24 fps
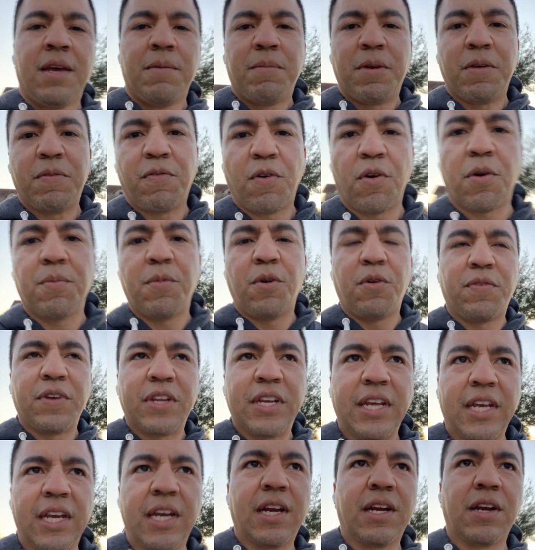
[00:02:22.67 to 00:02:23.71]
Before
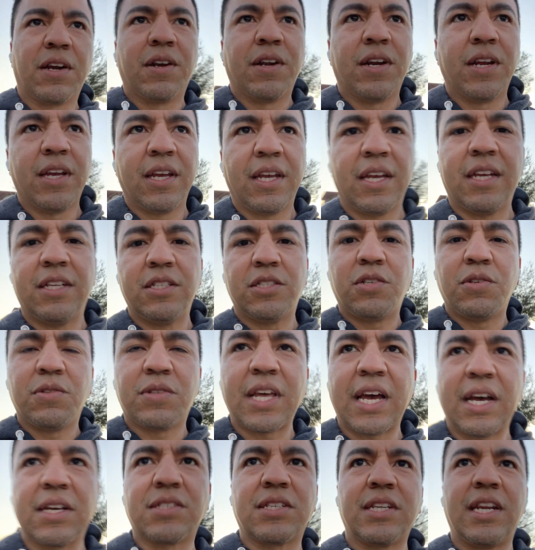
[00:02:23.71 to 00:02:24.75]
moving here in
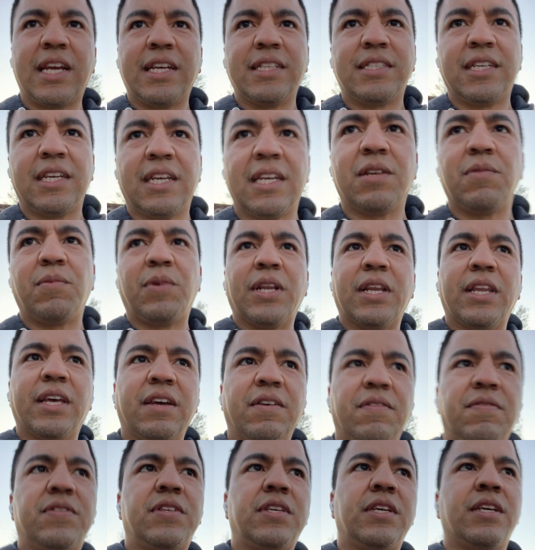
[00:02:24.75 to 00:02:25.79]
2018, we
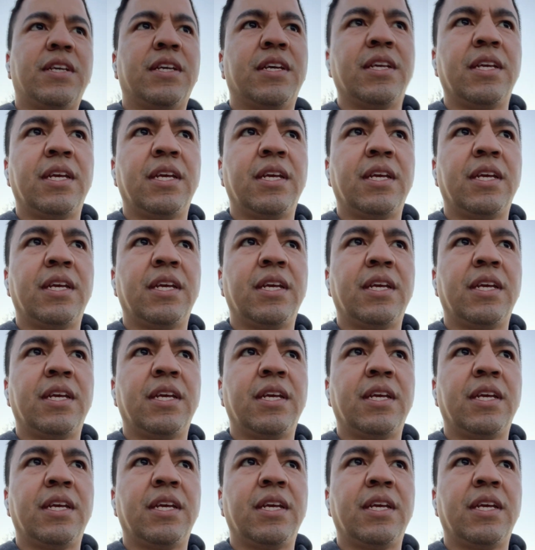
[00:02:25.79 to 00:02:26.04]
lived